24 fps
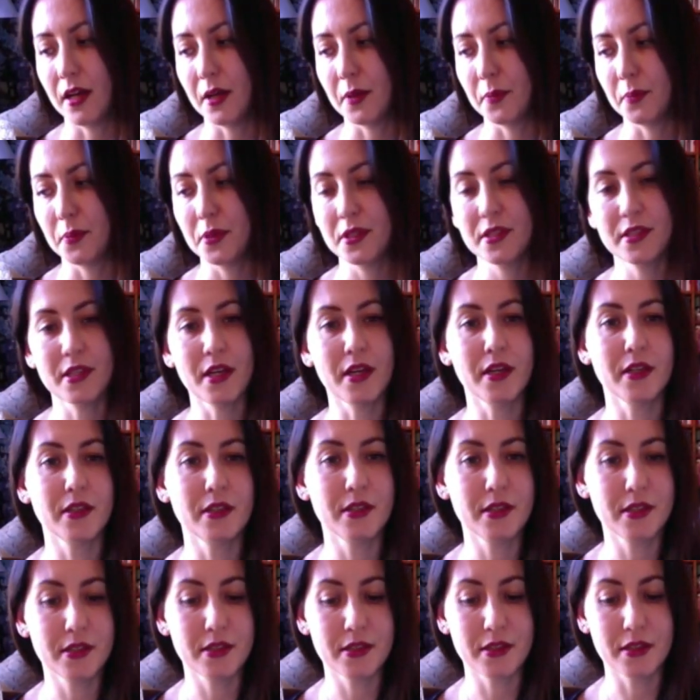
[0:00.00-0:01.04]

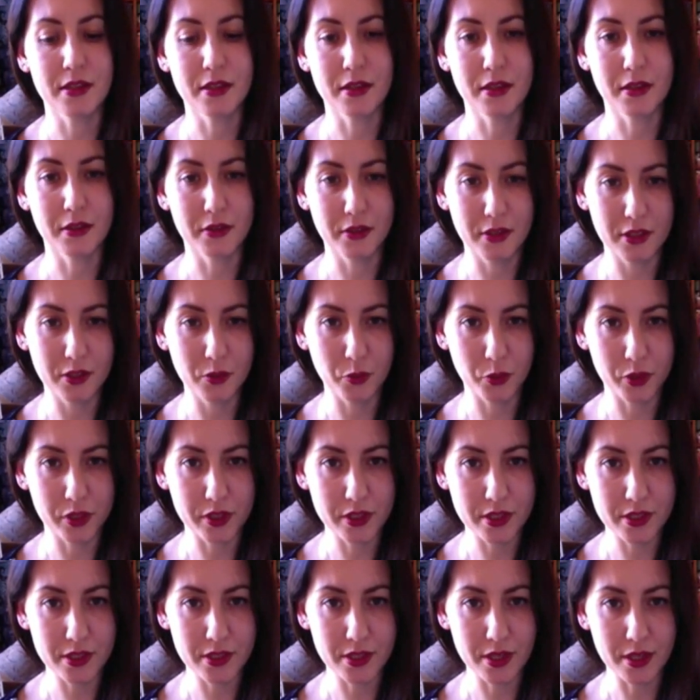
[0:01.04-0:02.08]
Besides knitwear
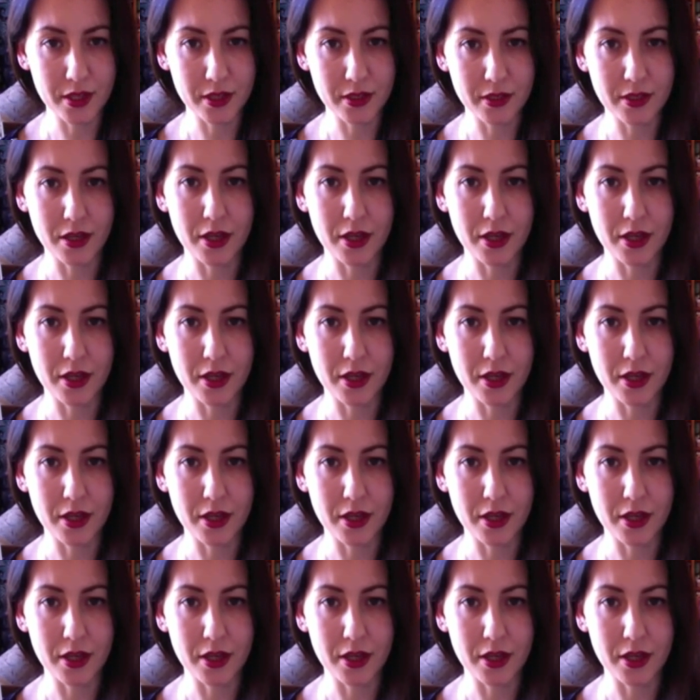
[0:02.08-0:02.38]
design,